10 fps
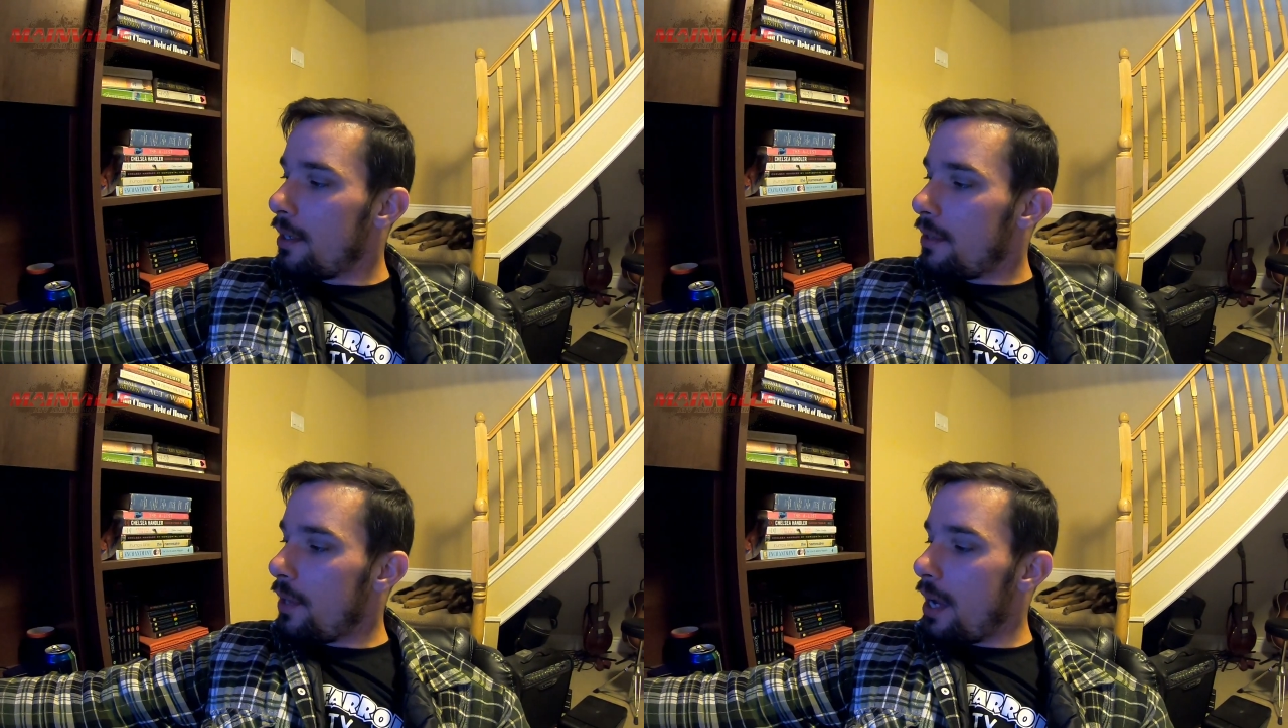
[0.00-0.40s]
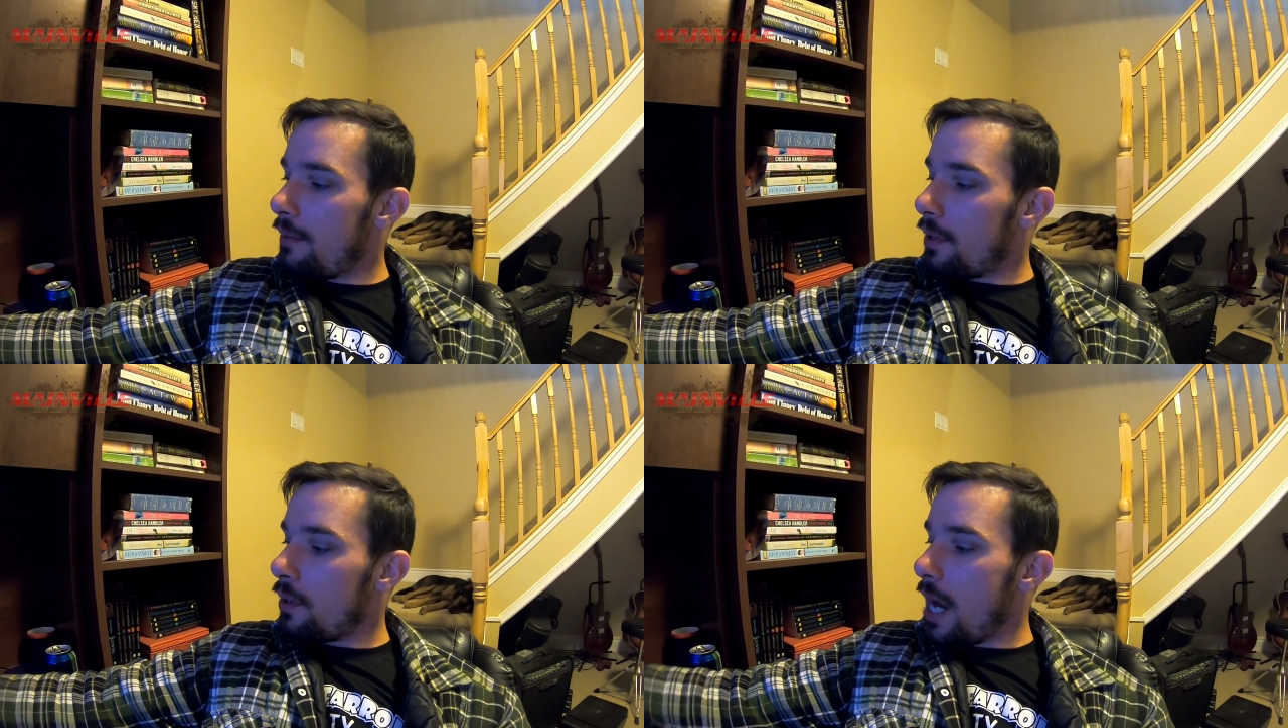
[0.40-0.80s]
they have
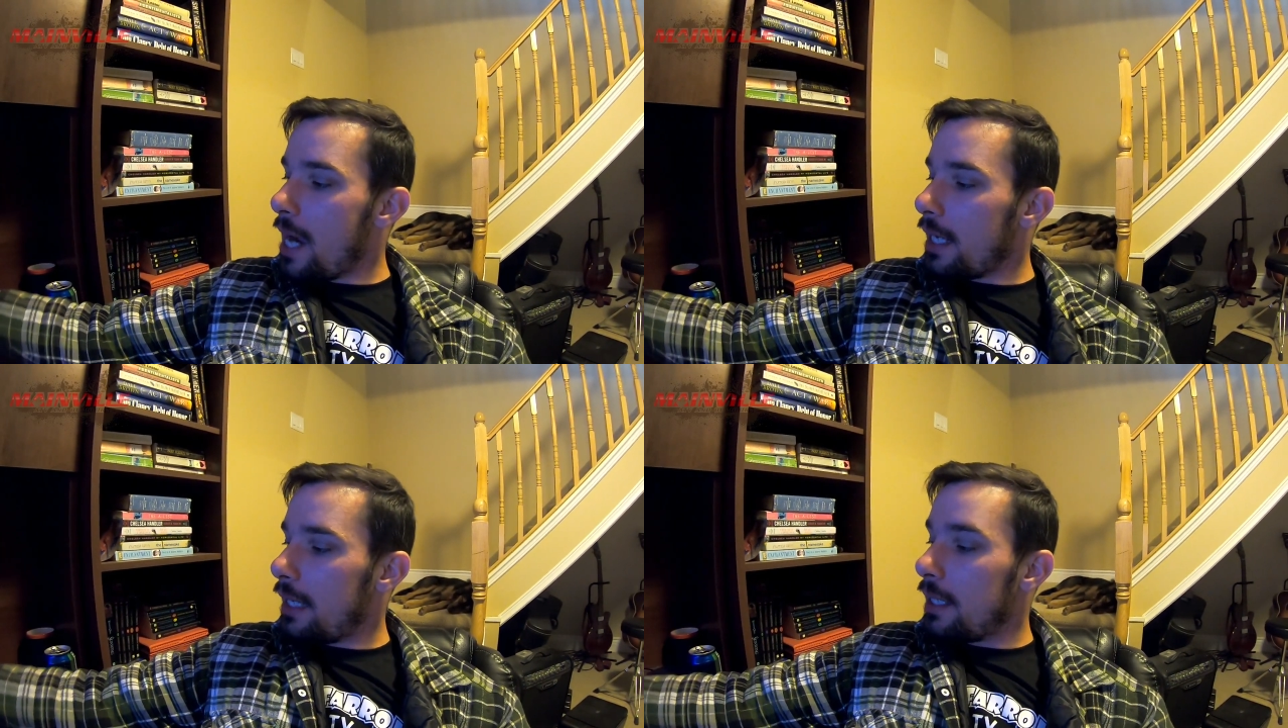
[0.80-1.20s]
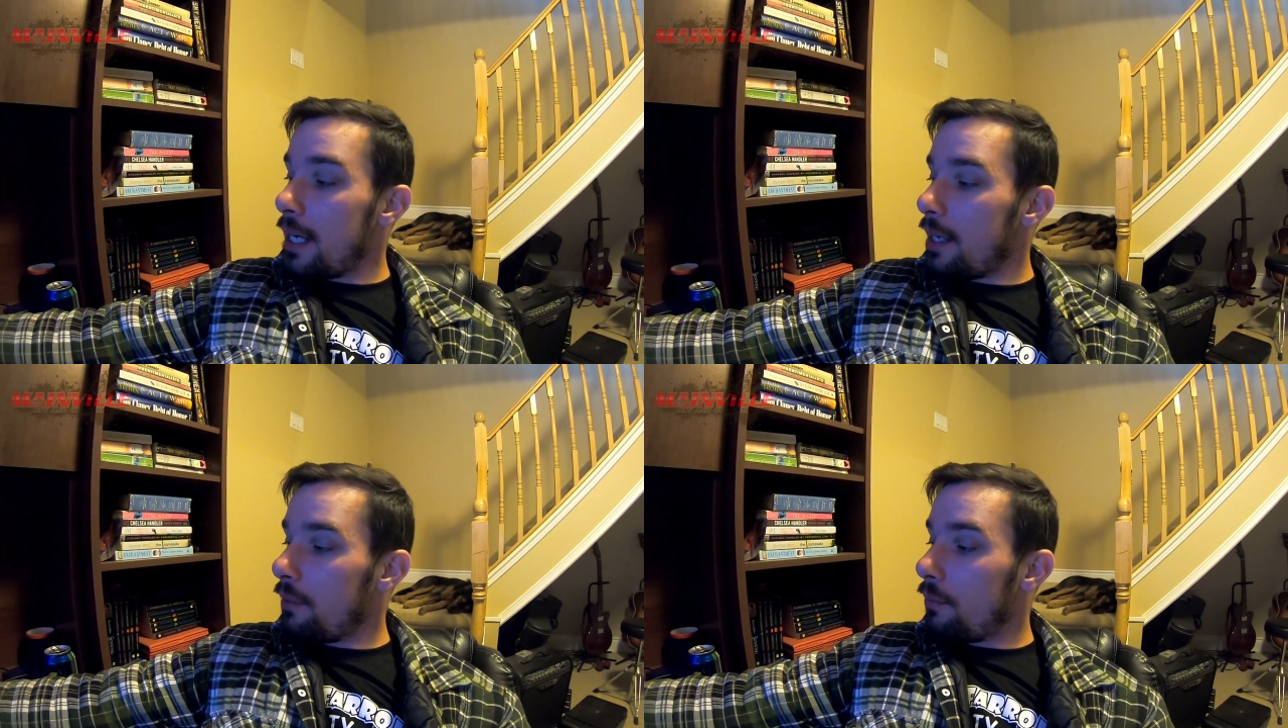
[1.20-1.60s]
a crack at
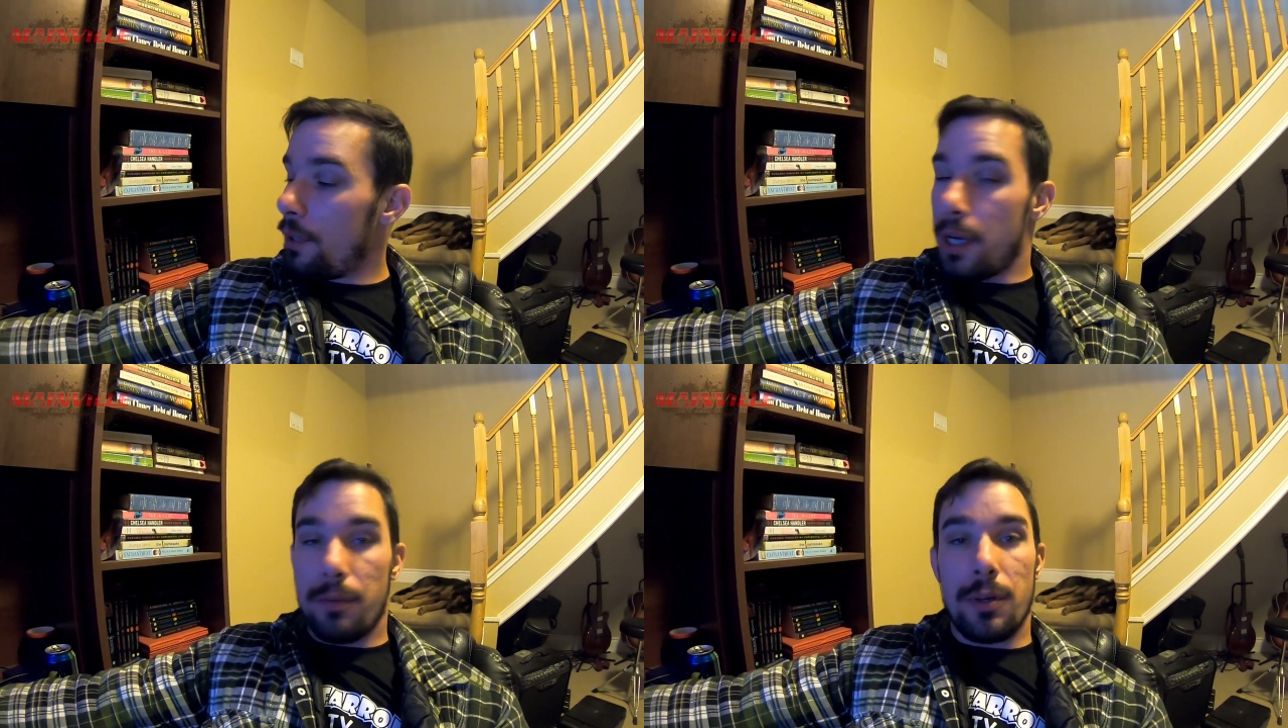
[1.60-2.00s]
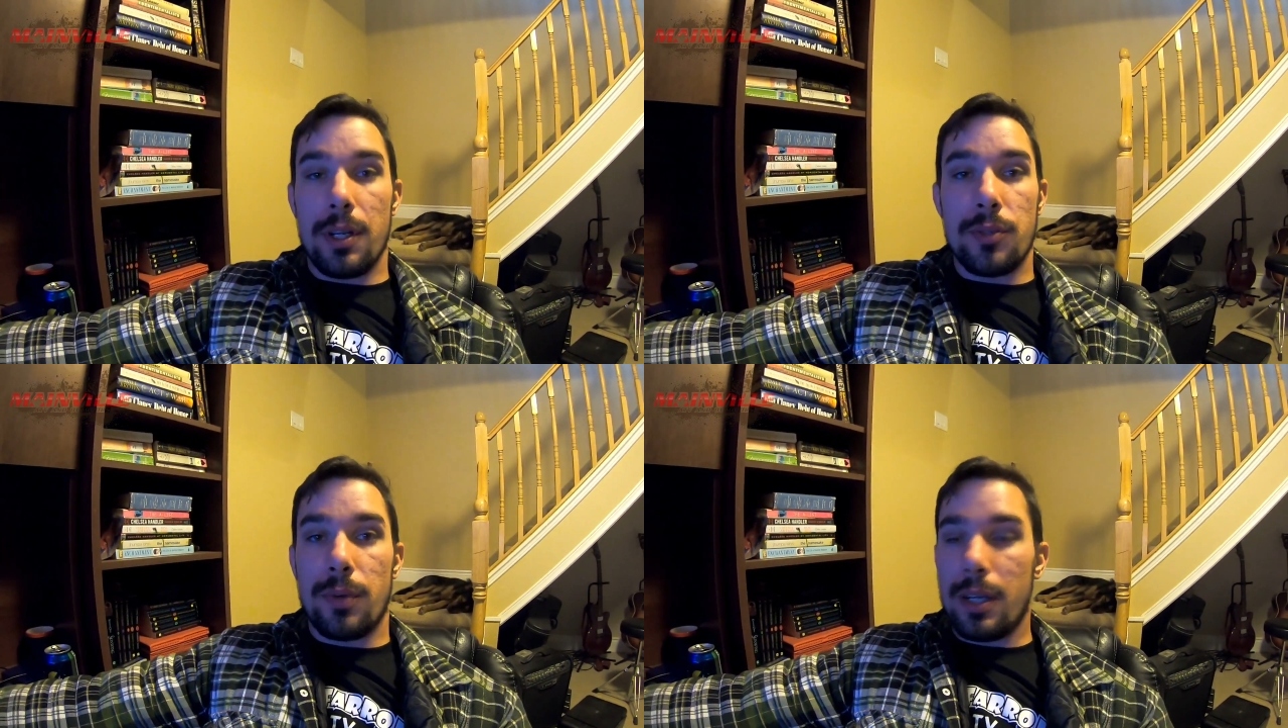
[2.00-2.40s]
getting whatever it is we're